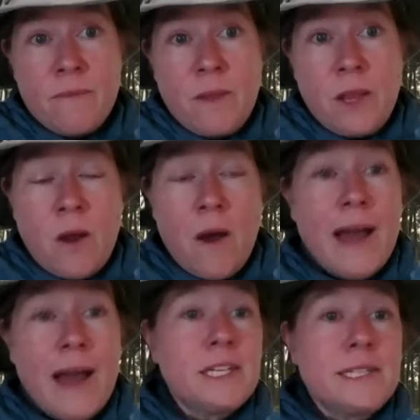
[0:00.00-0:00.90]
You know, I
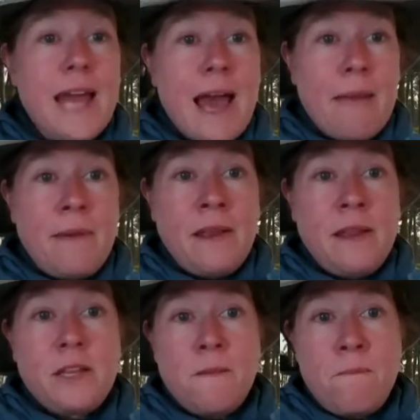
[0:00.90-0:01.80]
just happen
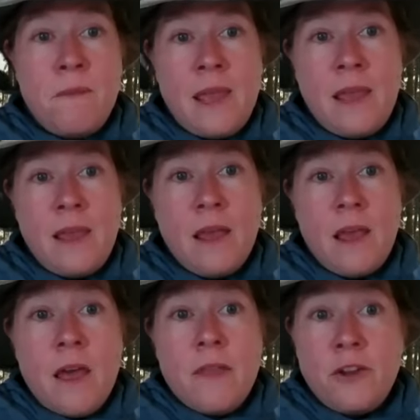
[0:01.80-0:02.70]
to be
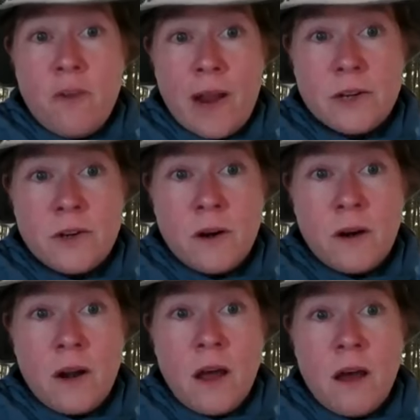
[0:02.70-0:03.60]
the director
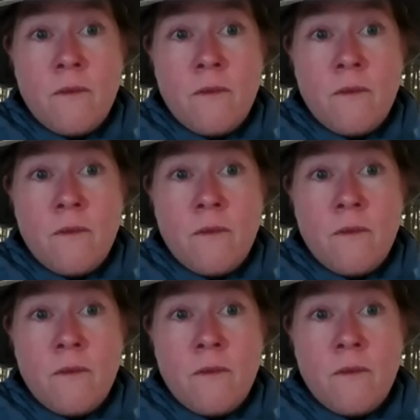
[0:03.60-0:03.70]
of,